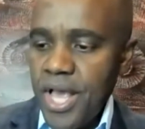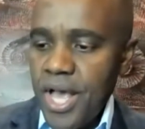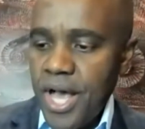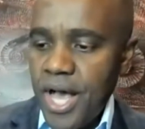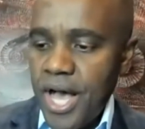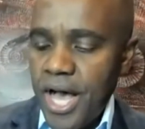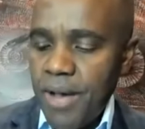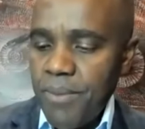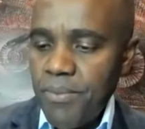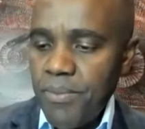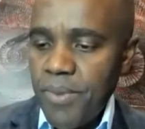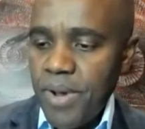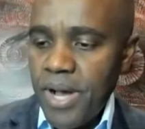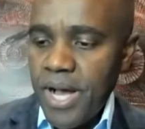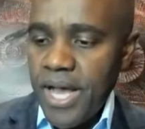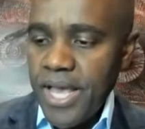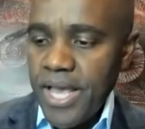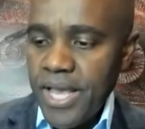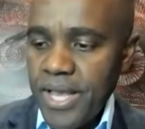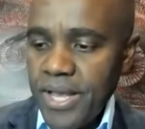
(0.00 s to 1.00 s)
I'm
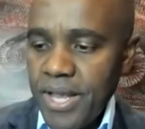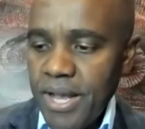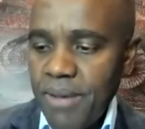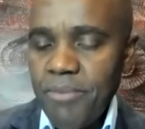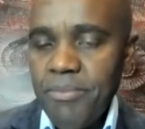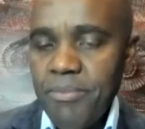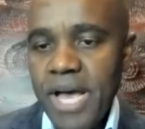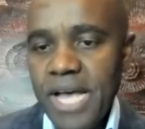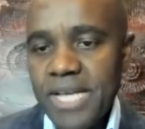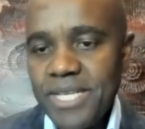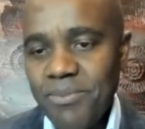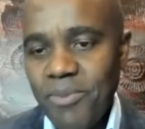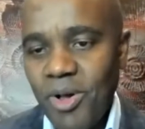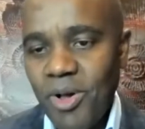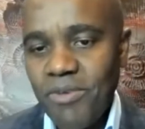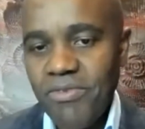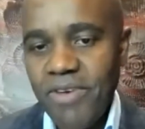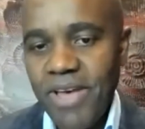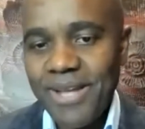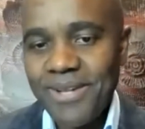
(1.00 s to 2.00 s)
a
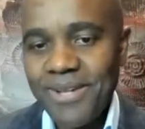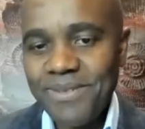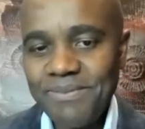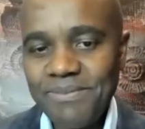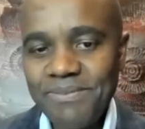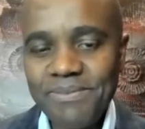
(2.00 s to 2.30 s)
basketball fan,